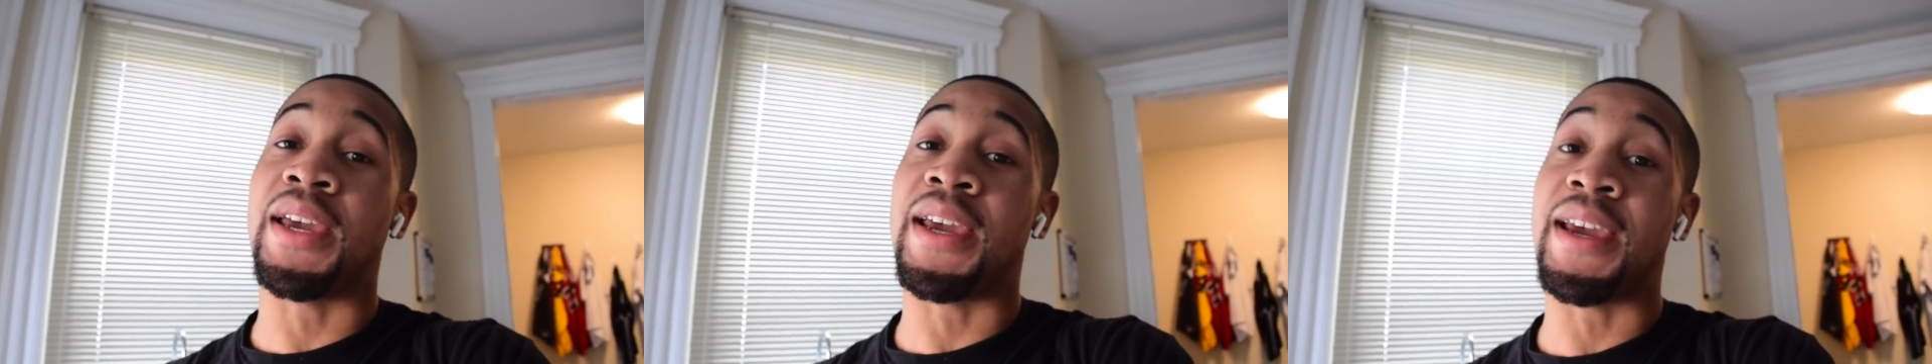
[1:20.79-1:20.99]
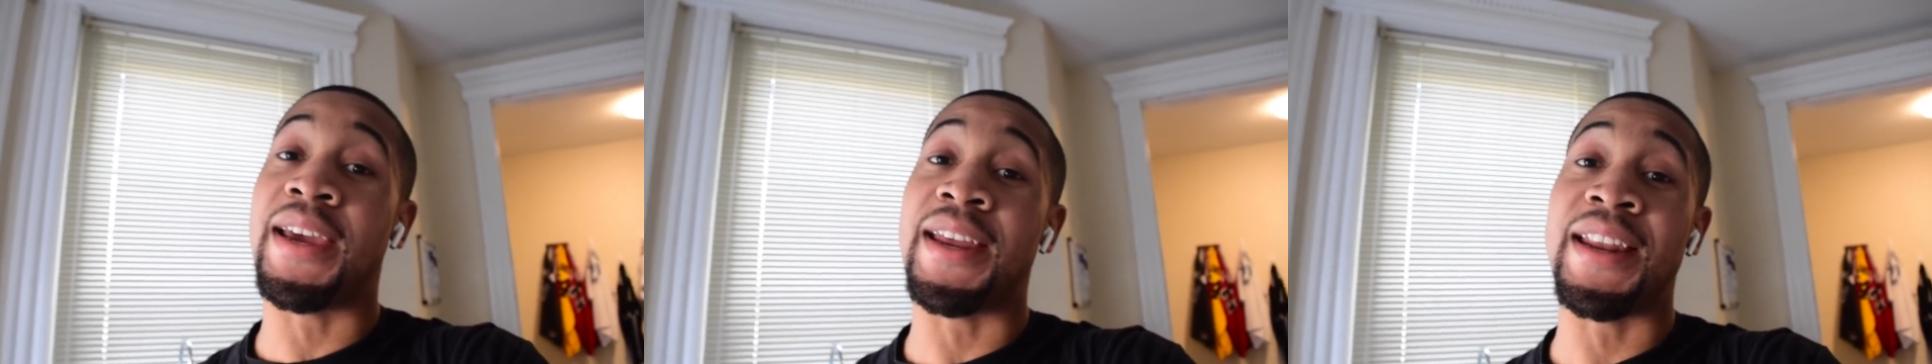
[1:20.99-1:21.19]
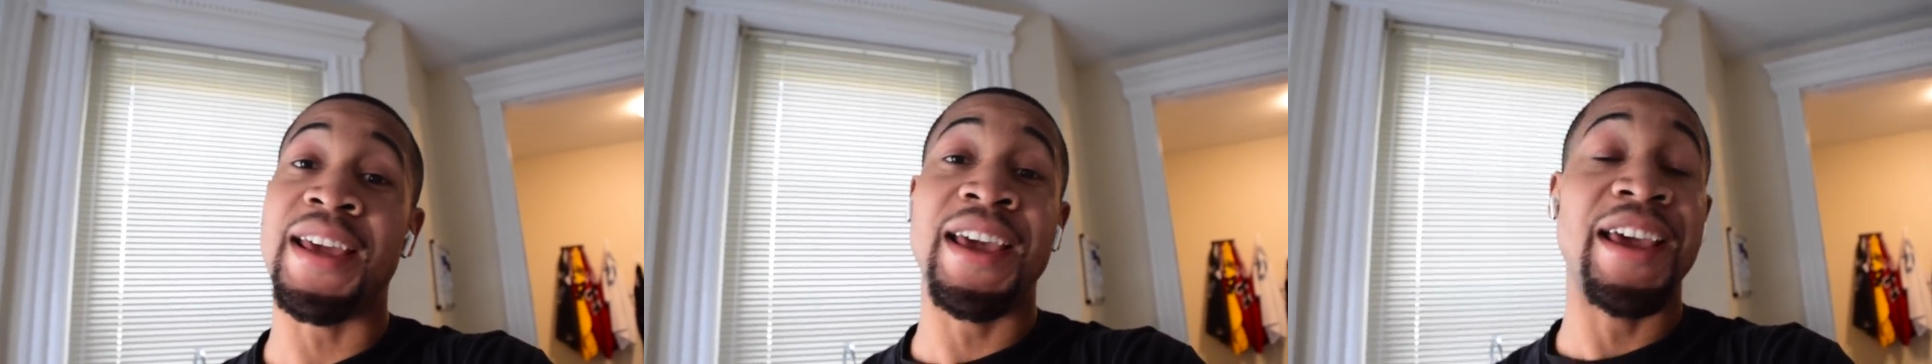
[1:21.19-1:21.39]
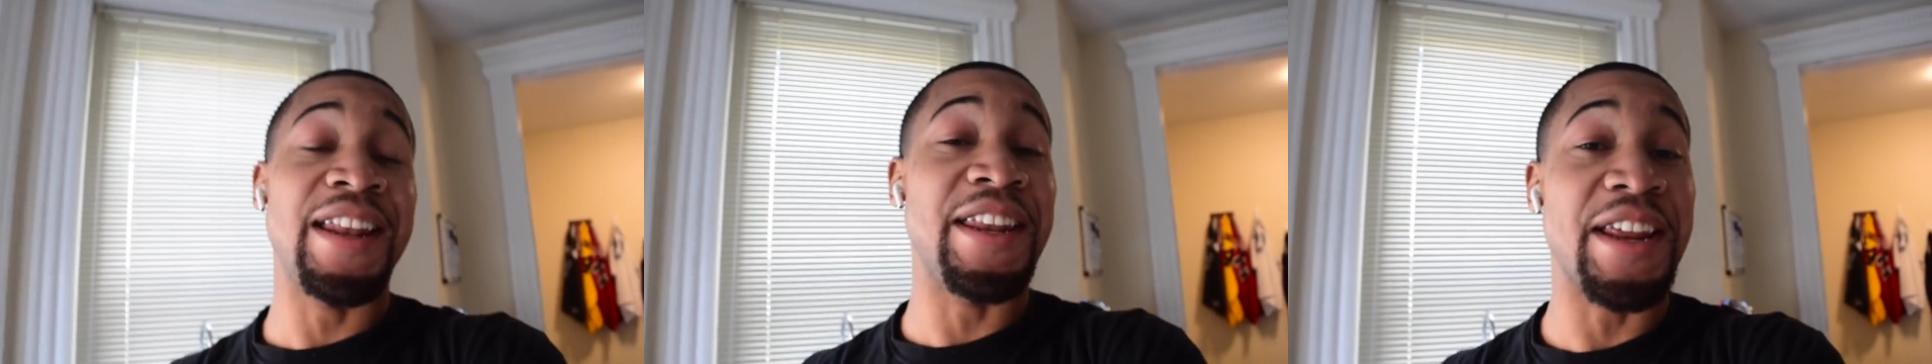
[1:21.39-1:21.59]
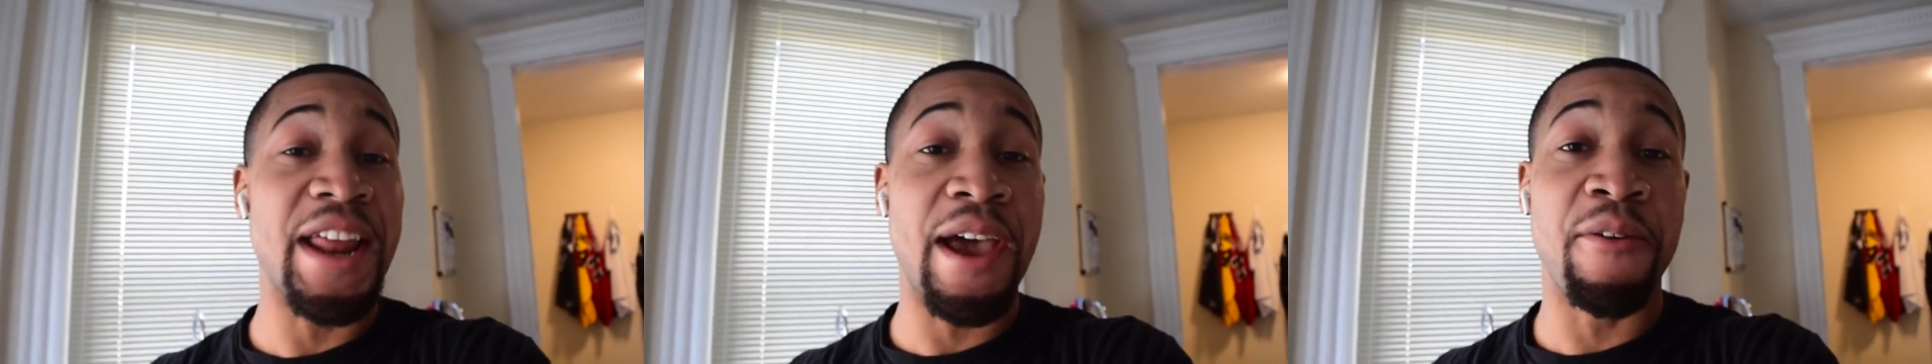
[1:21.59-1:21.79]
And
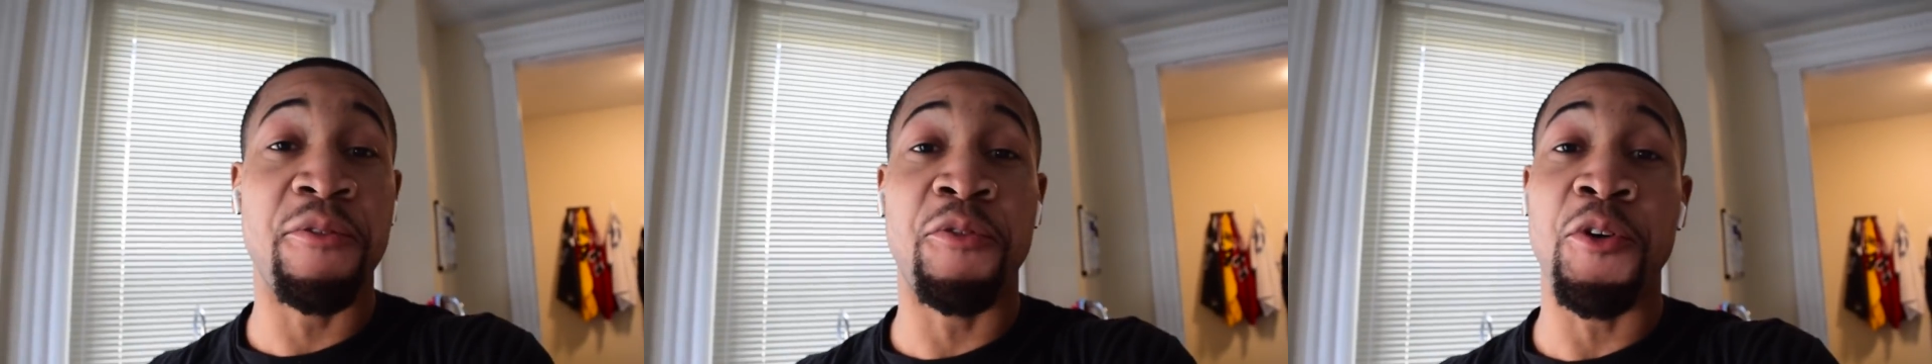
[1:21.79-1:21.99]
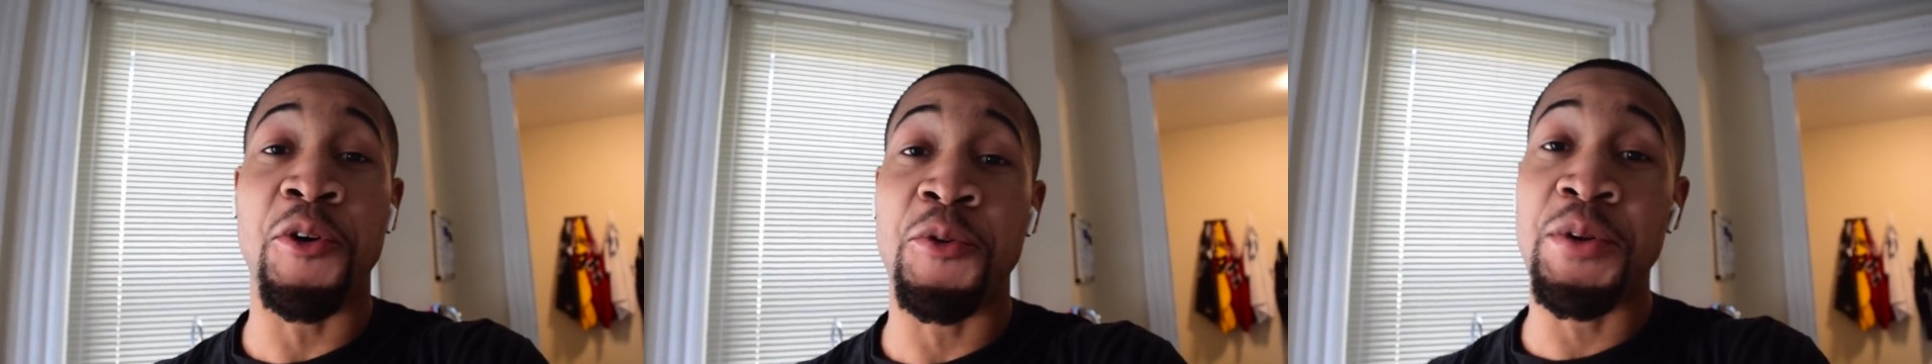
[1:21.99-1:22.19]
didn't have it for a